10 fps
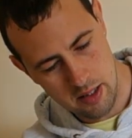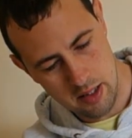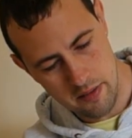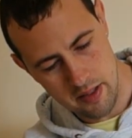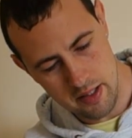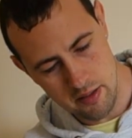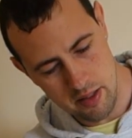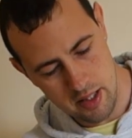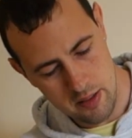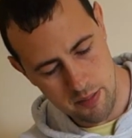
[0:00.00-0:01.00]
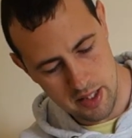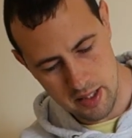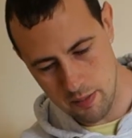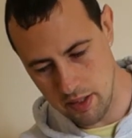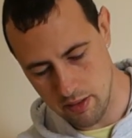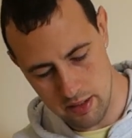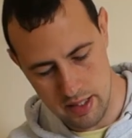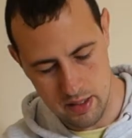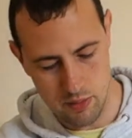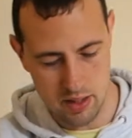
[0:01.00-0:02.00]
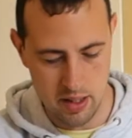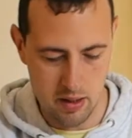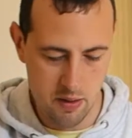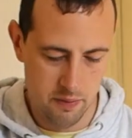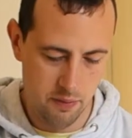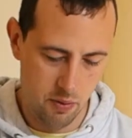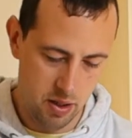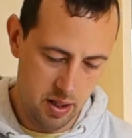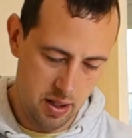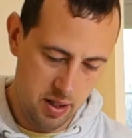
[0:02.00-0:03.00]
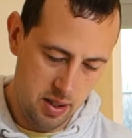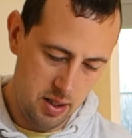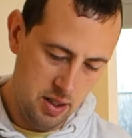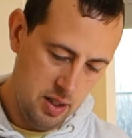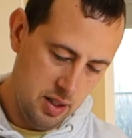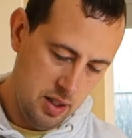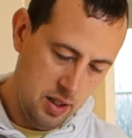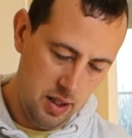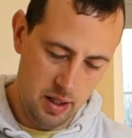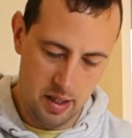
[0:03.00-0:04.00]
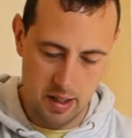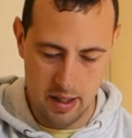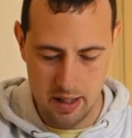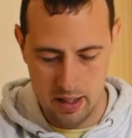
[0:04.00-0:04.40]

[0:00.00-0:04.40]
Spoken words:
Give this to the tea pads because that's what they are for, really.